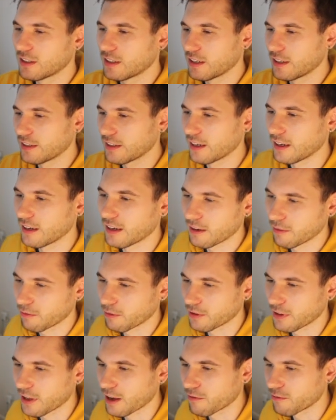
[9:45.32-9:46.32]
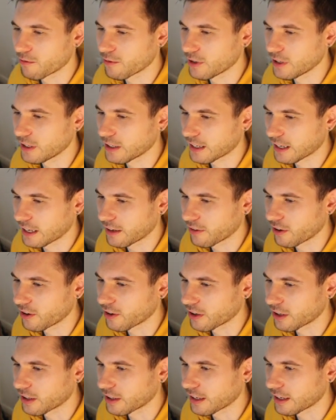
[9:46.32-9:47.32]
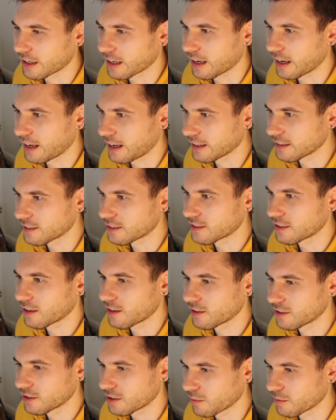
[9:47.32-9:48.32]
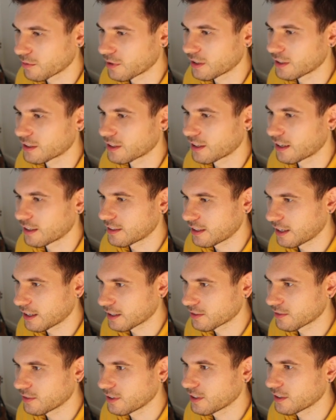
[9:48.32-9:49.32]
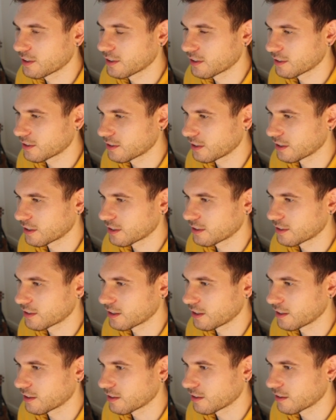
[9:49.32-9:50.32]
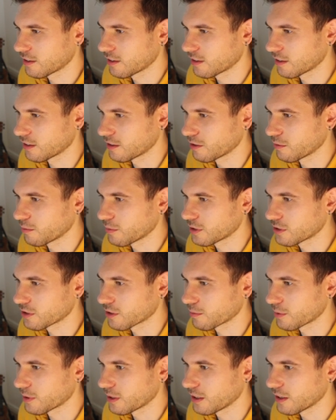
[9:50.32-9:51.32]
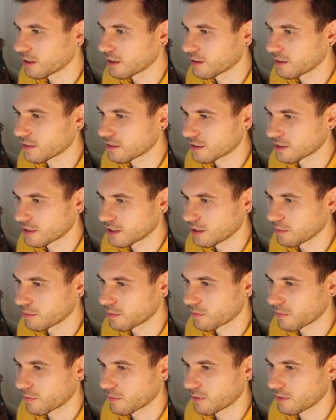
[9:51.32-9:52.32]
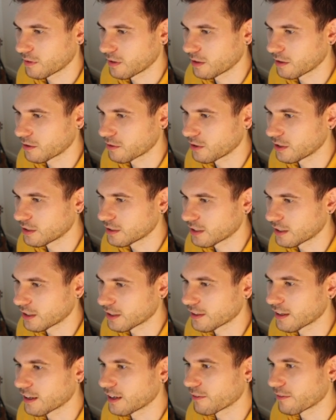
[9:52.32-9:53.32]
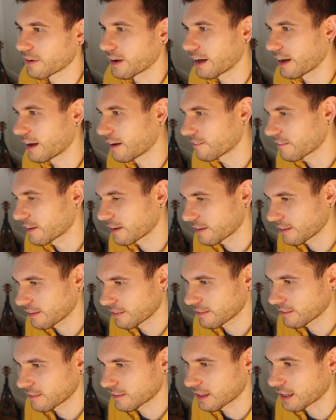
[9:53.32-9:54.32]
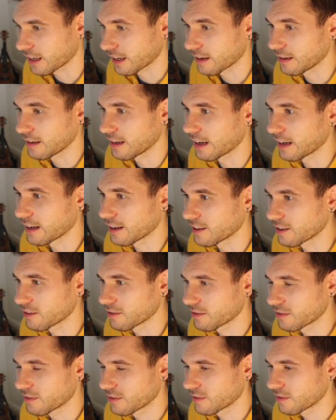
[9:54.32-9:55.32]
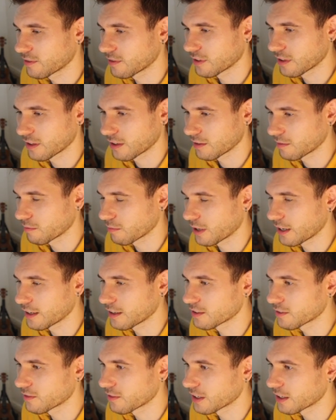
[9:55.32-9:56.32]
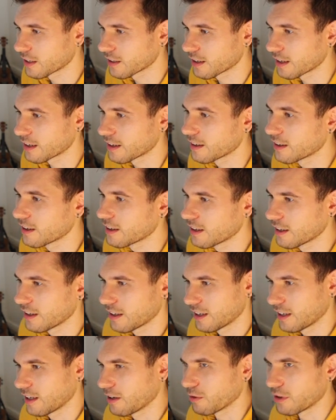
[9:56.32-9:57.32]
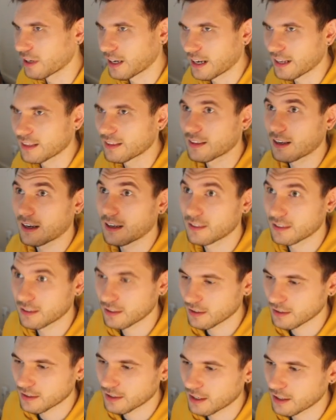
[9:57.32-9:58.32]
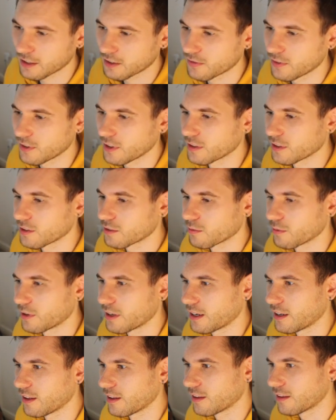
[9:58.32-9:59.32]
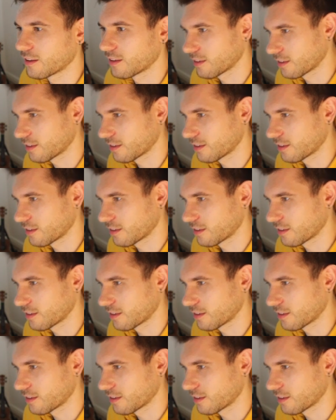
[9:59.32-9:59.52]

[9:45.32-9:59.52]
and then with every kind of on click it adds something to that text field. So you can see the numbers up here just keep increasing, and then if I click a negative, the minus figure there, it would add that to the text field as well,